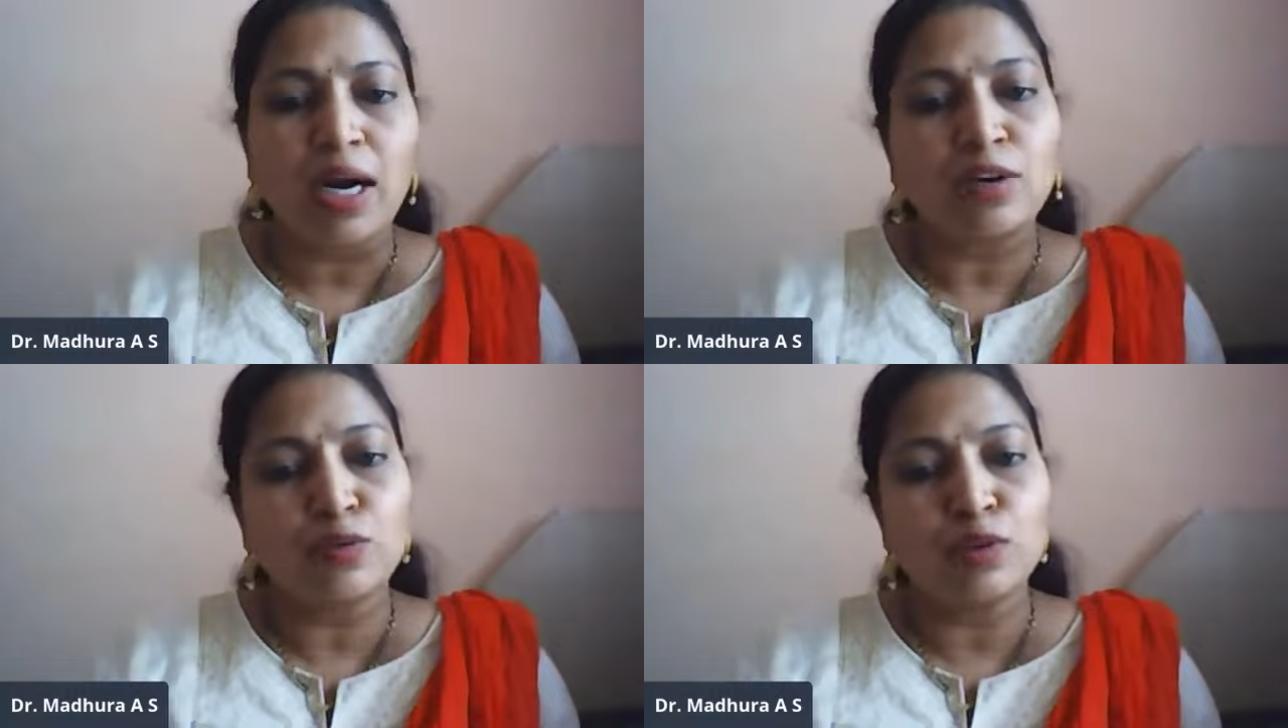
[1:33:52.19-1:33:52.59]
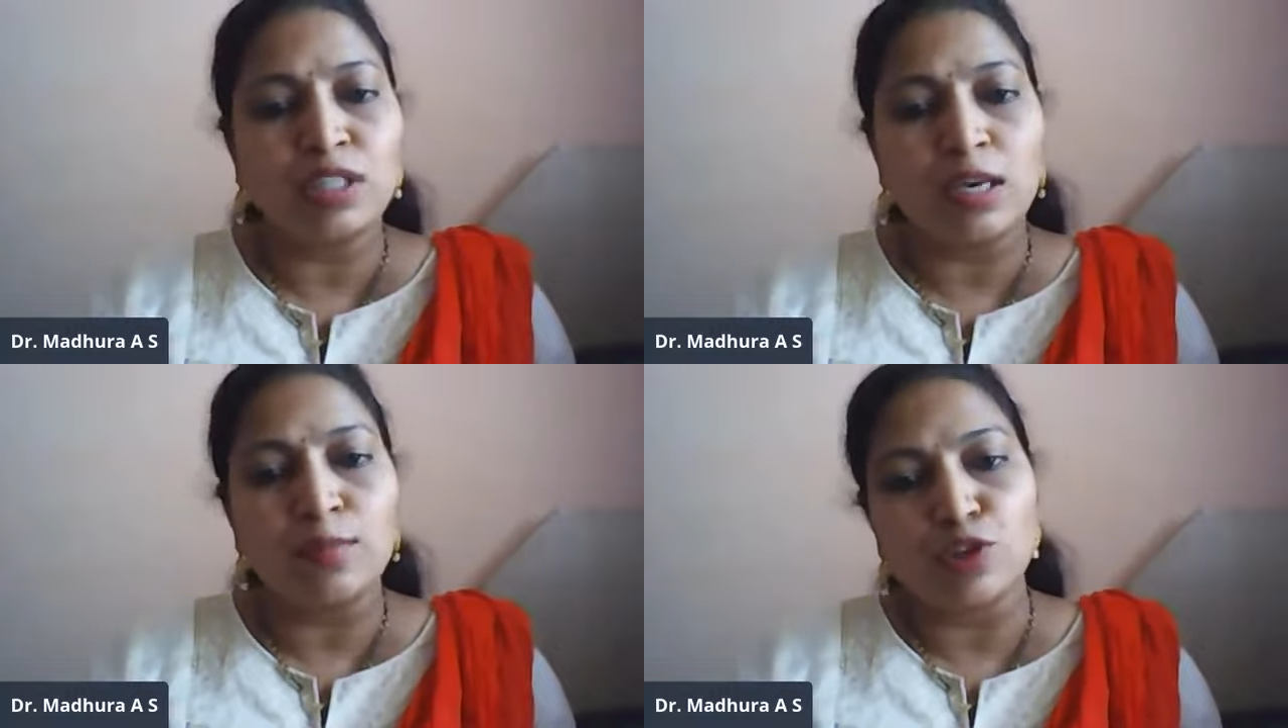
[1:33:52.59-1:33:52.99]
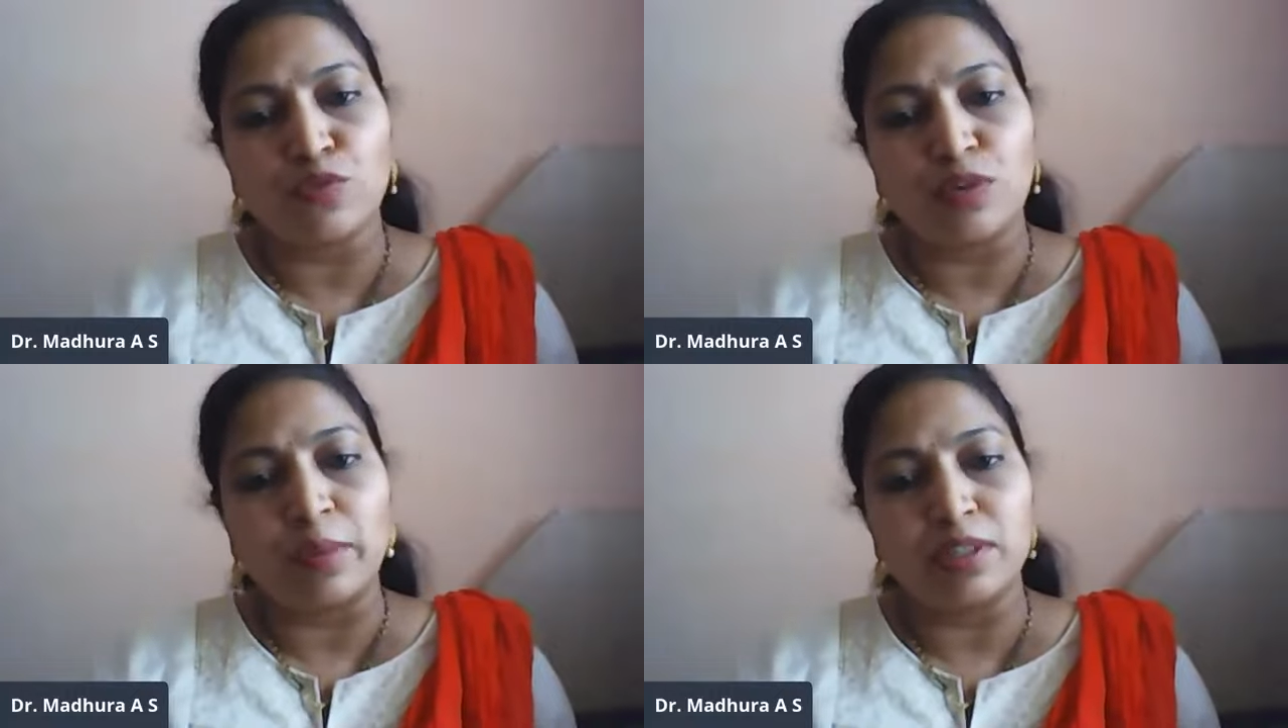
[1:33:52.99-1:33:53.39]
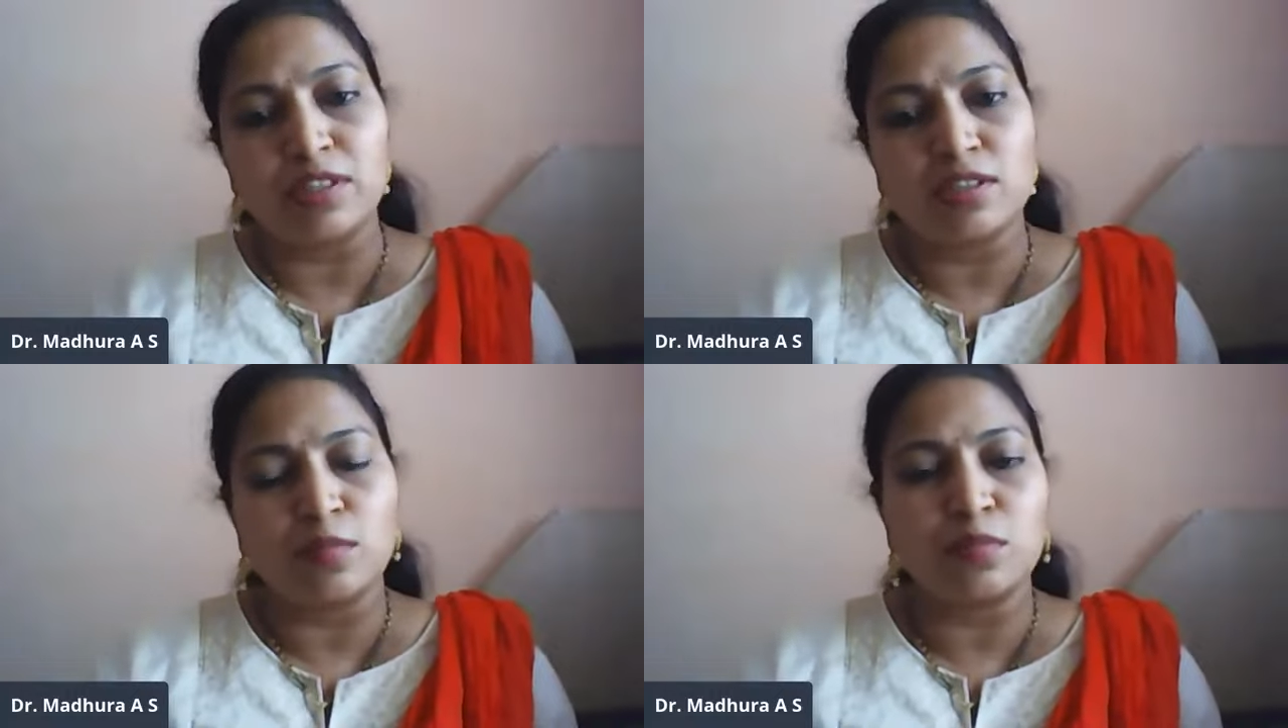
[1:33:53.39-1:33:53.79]
powerful themes of
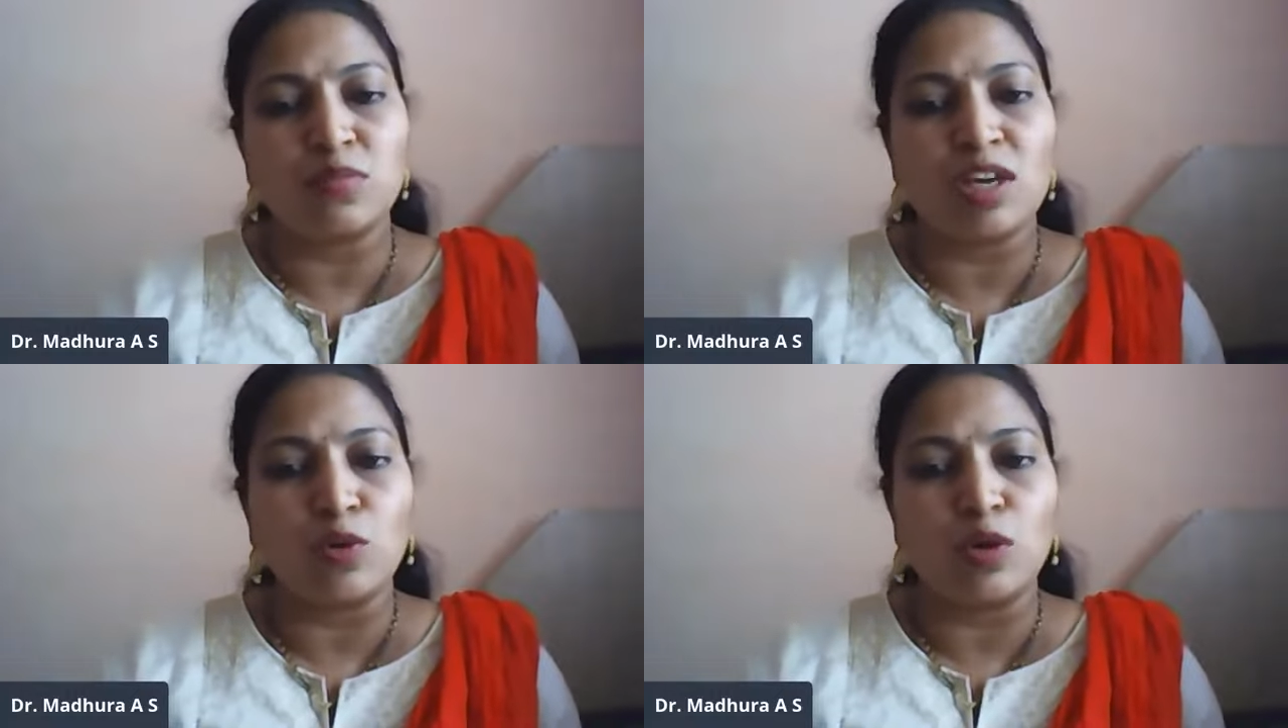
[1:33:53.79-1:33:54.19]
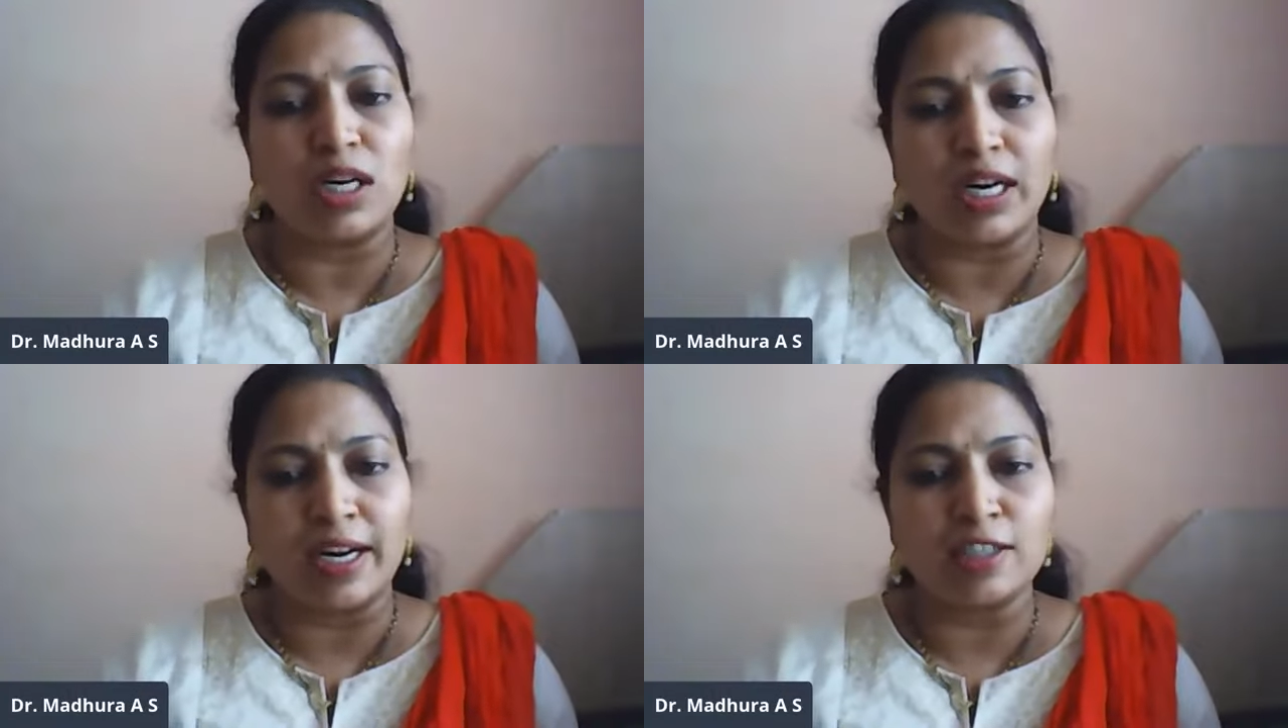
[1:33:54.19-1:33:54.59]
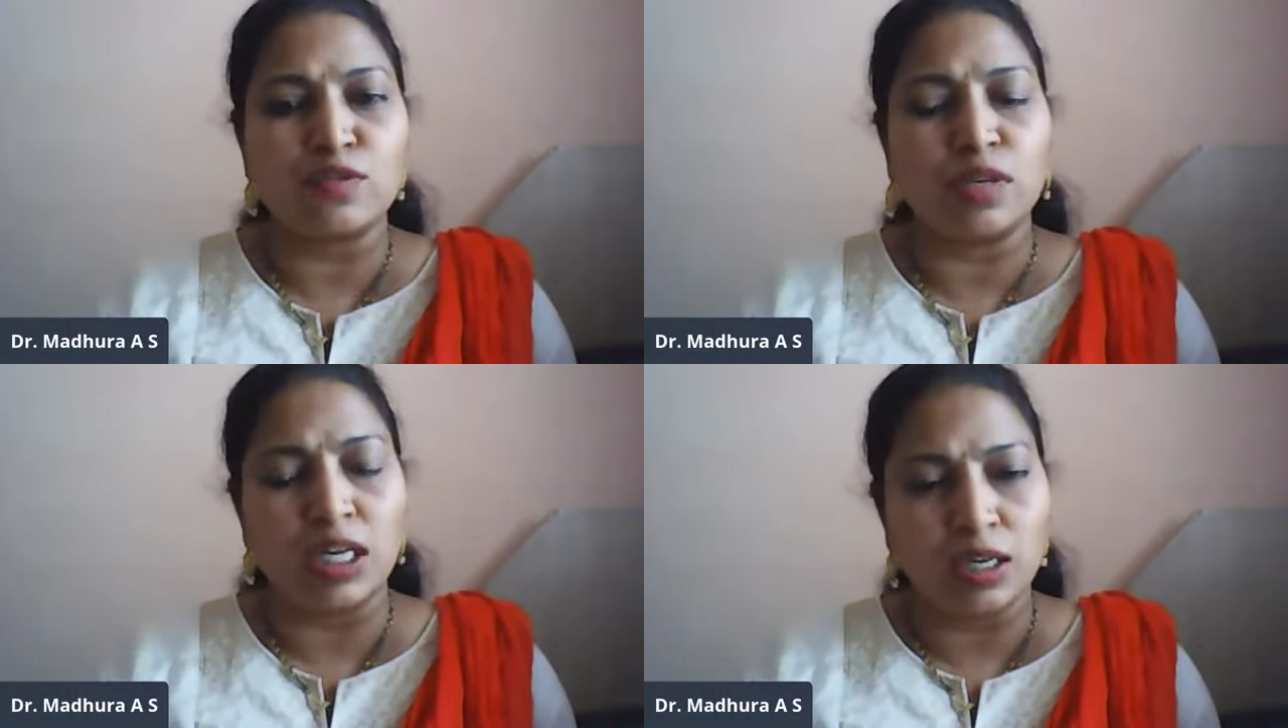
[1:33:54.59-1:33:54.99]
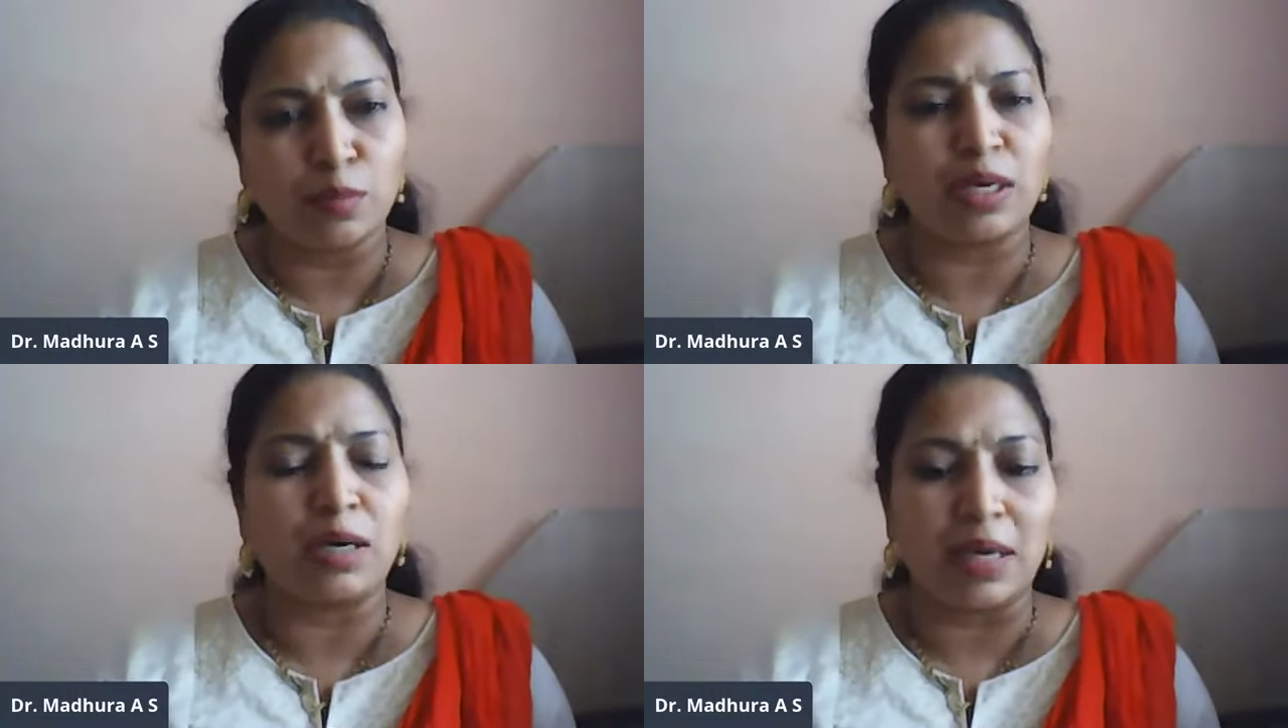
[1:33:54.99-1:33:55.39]
feminism, equal rights,
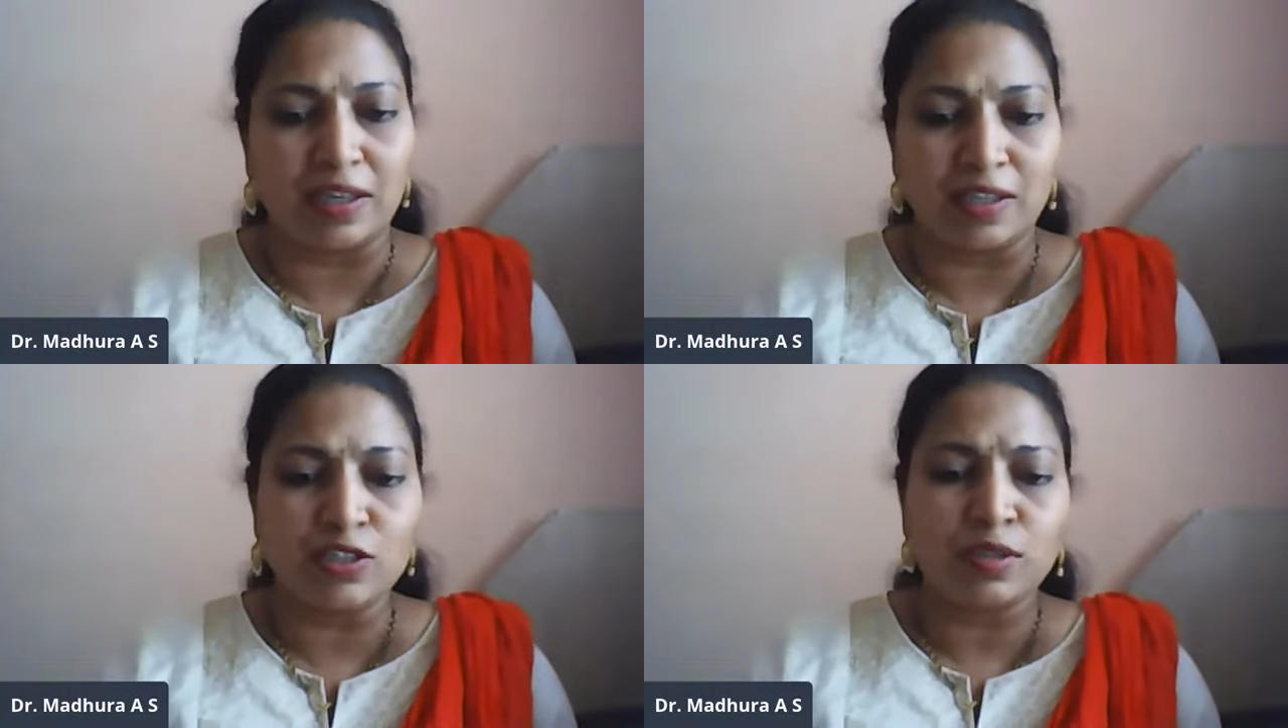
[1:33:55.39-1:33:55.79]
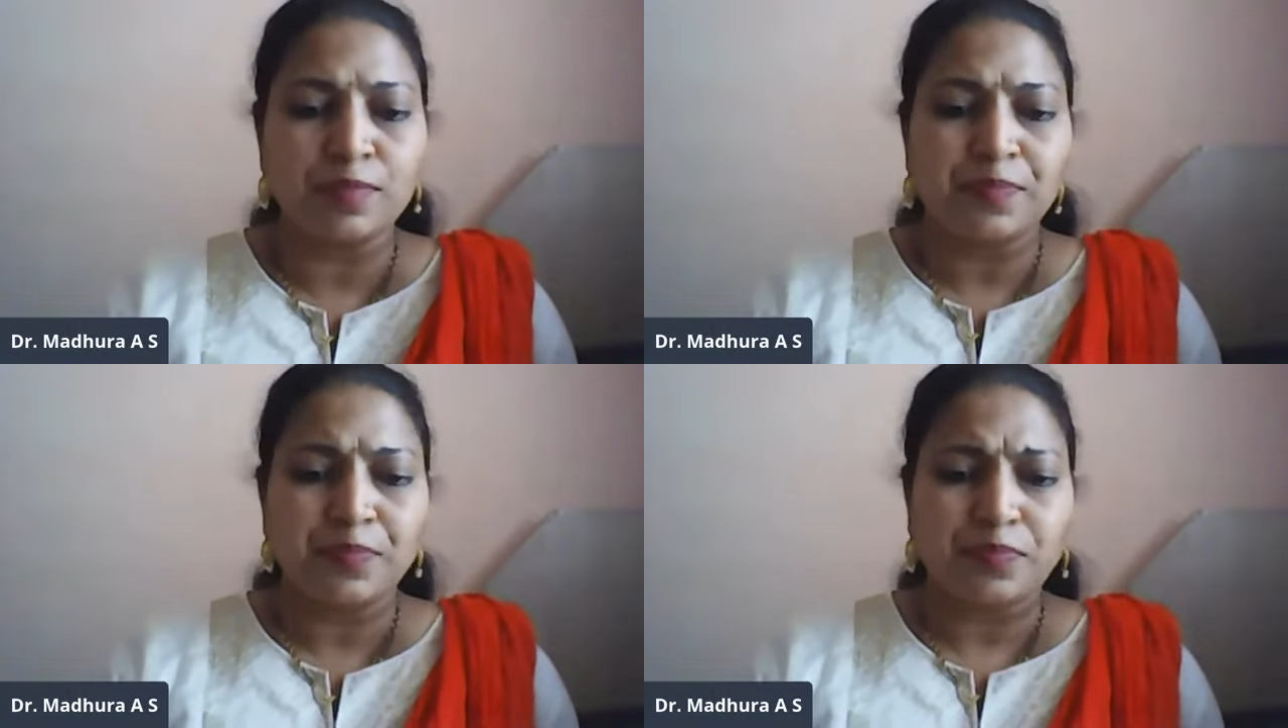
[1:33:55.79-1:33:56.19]
freedom, and marriage.